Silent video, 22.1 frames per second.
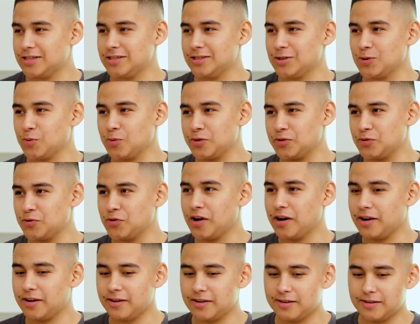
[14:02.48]
season was
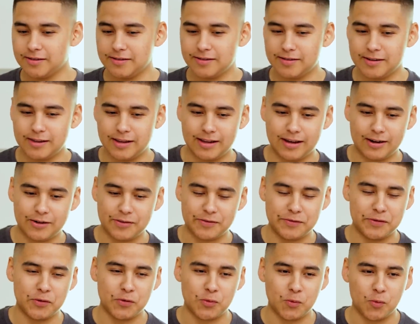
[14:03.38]
very. I don't
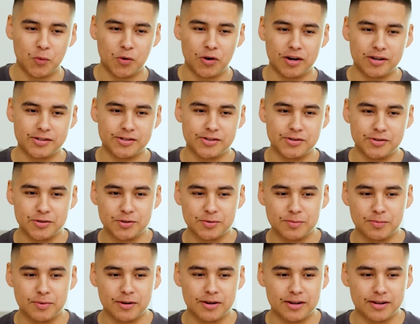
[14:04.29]
even know the word I should
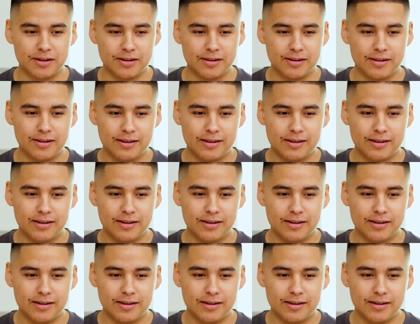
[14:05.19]
use, but.